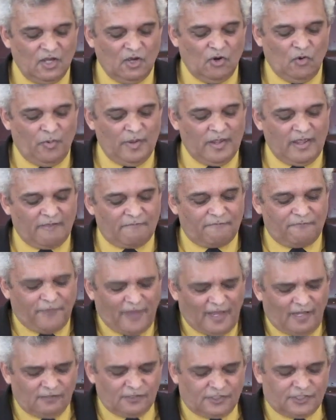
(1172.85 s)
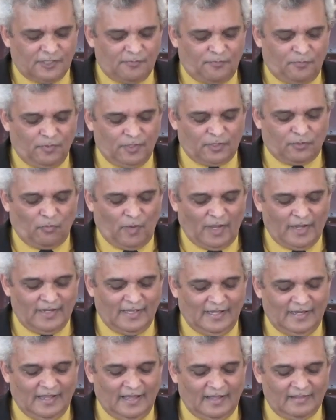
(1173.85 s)
we have fellowship with one
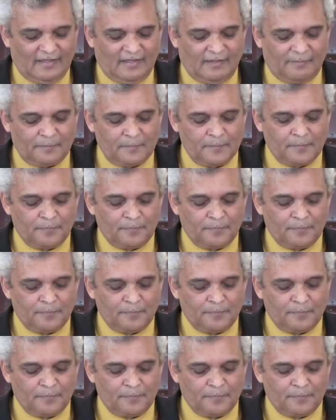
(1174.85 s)
another.